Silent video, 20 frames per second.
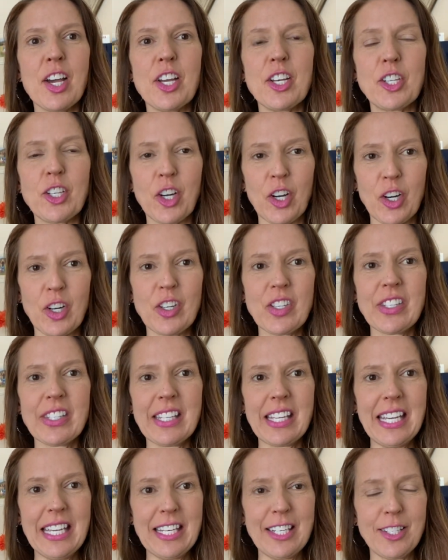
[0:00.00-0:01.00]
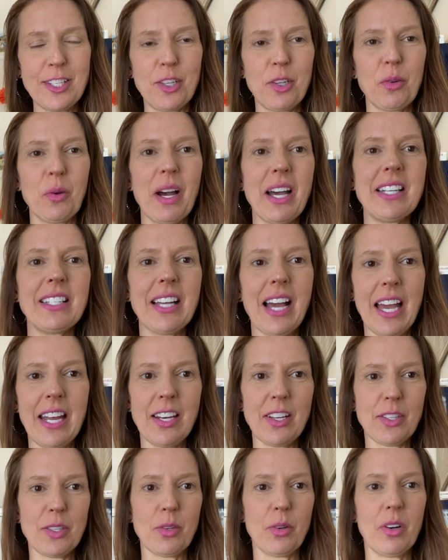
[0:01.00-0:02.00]
turns into a
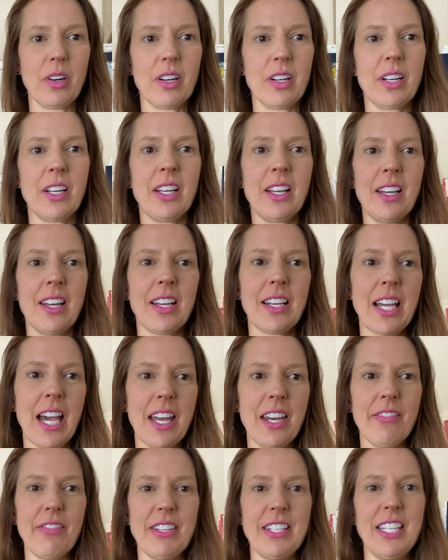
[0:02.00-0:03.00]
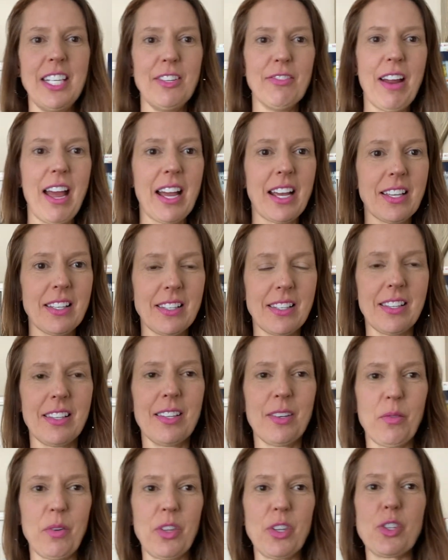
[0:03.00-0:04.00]
dinosaur, kind of a T-Rex
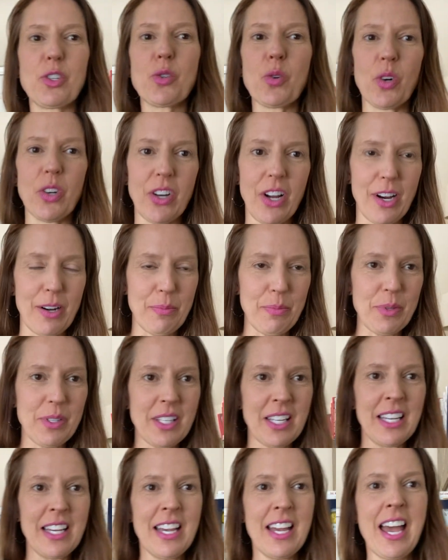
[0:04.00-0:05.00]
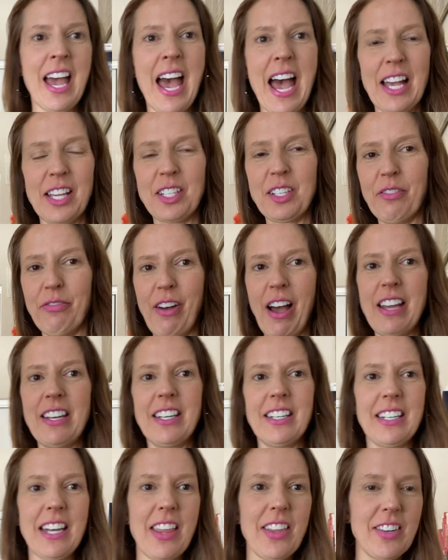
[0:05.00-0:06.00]
with a short arms. Has to find
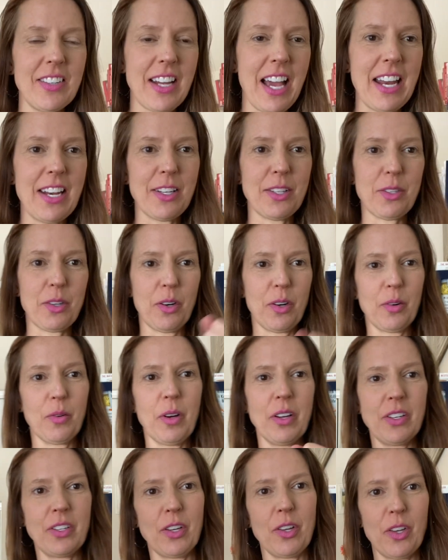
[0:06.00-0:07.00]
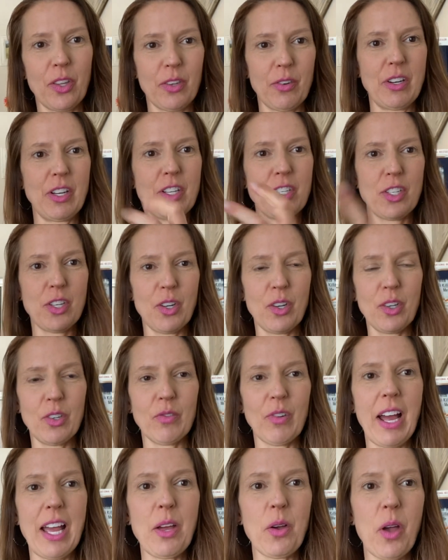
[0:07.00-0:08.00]
another dinosaur. One, two, three, shoot,
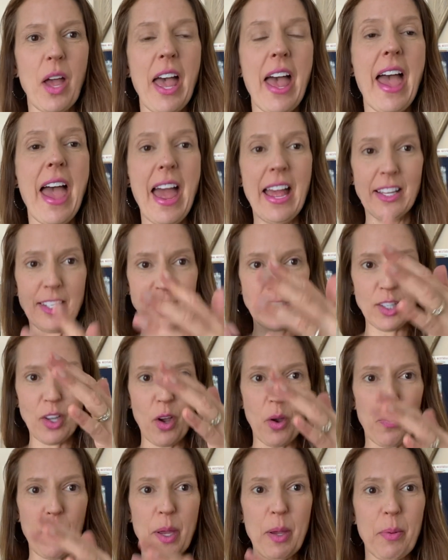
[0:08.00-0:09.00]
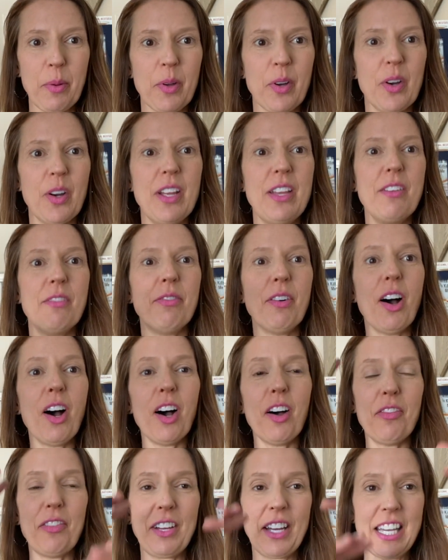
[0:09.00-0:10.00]
right? And so people are
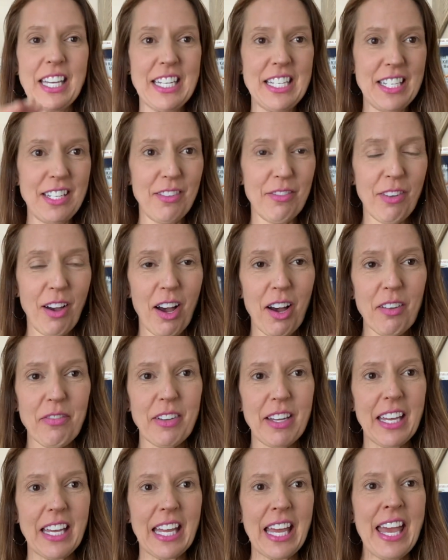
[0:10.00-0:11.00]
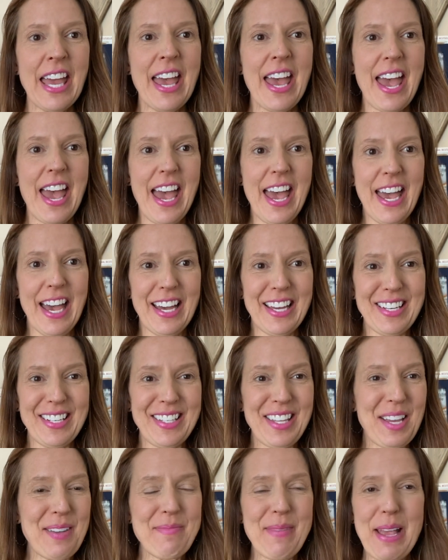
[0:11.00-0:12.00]
evolving and devolving, and
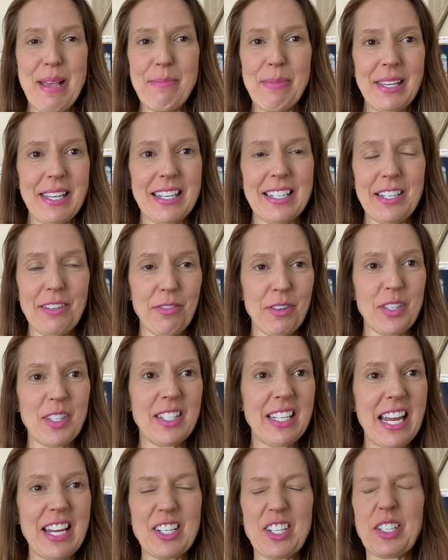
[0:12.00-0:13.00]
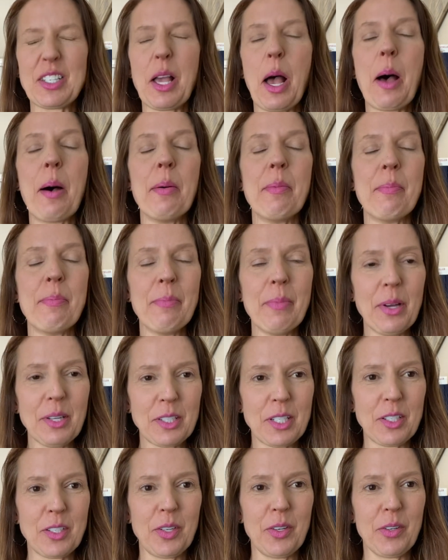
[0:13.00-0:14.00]
they may be in different stages a
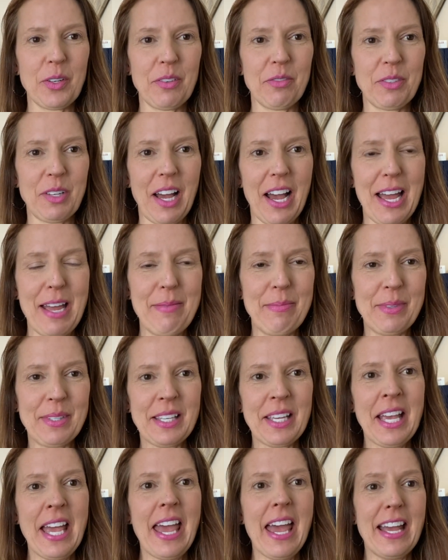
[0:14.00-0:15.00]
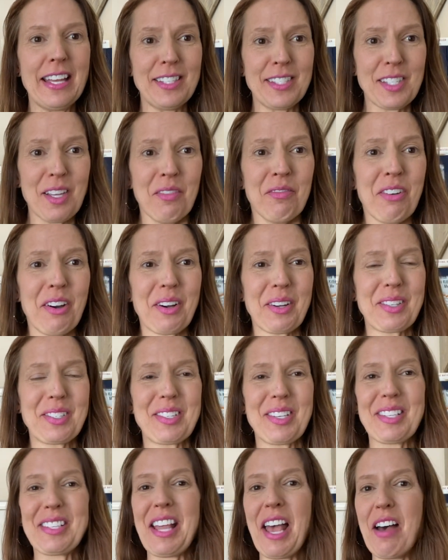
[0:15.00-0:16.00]
multitude of times. And some folks
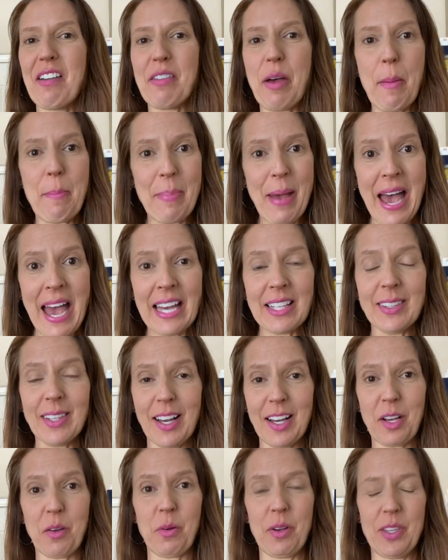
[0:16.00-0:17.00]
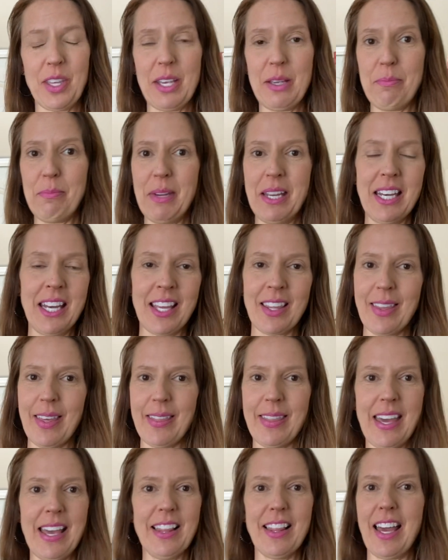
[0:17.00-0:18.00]
just have bad luck with it, meaning that
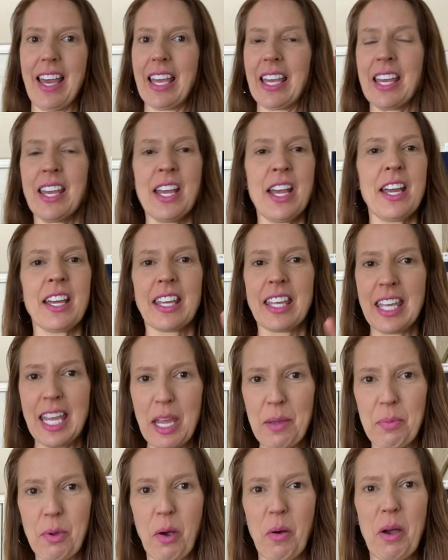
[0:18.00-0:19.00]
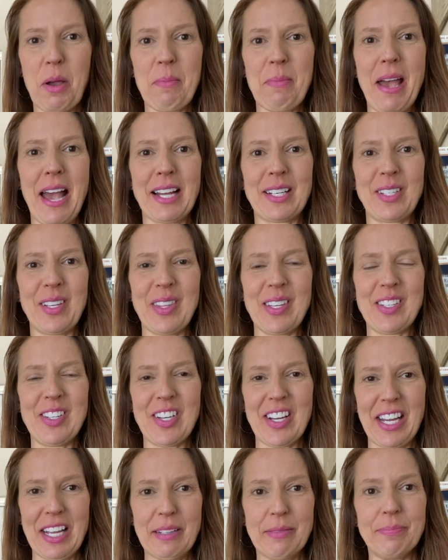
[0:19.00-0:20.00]
they like keep going back to the
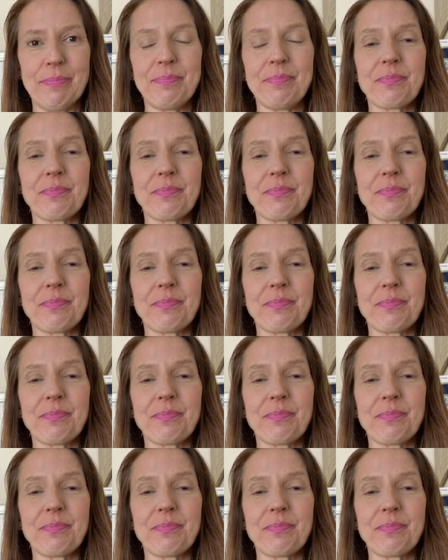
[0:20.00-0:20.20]
chicken.